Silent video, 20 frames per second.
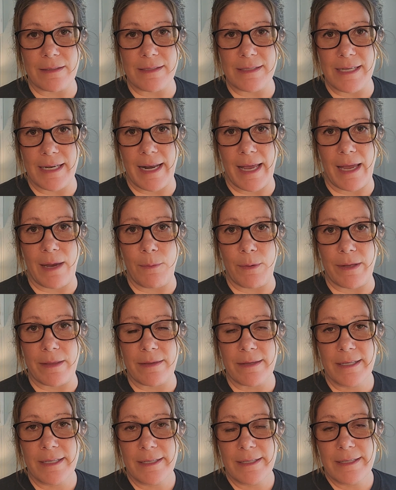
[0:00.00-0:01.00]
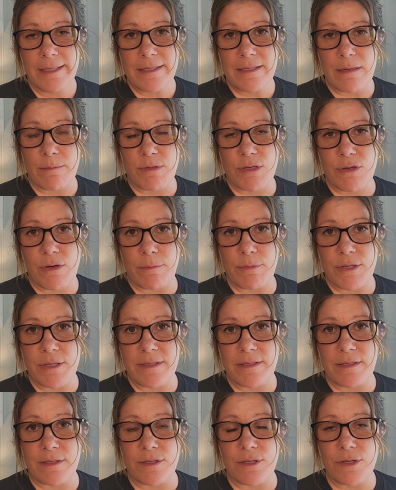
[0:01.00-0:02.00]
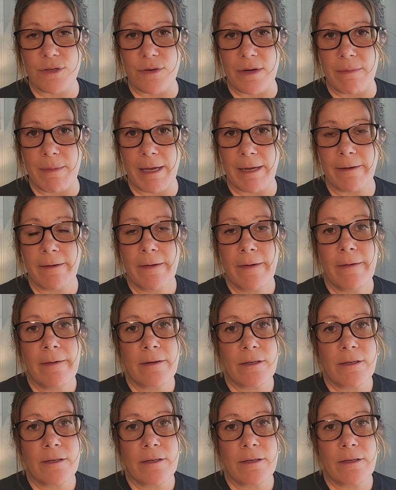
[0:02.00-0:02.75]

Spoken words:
today with subscriptions and streaming.